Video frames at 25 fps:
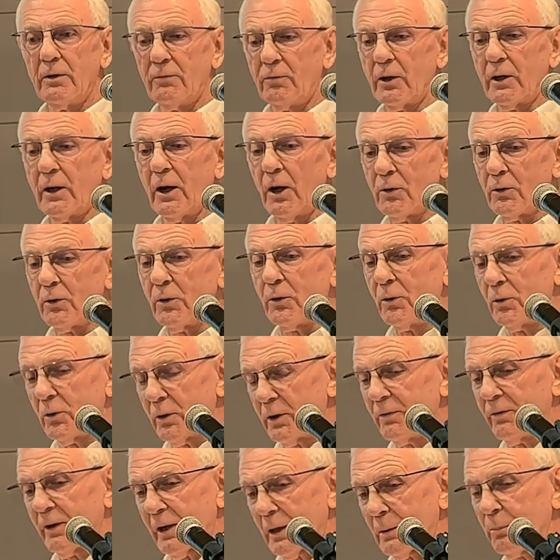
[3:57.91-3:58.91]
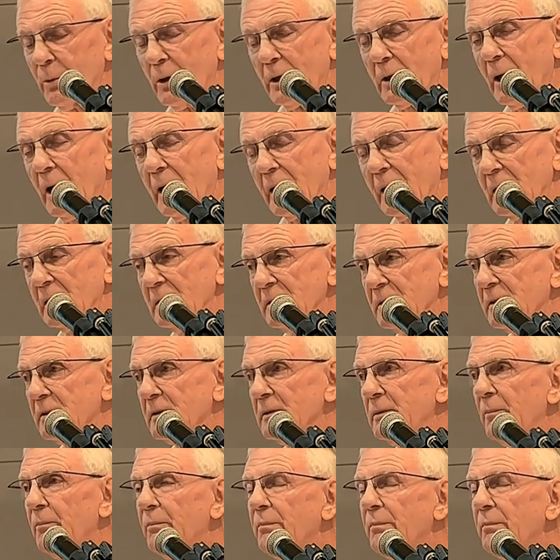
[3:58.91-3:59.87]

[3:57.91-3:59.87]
if you're going to do a development like this.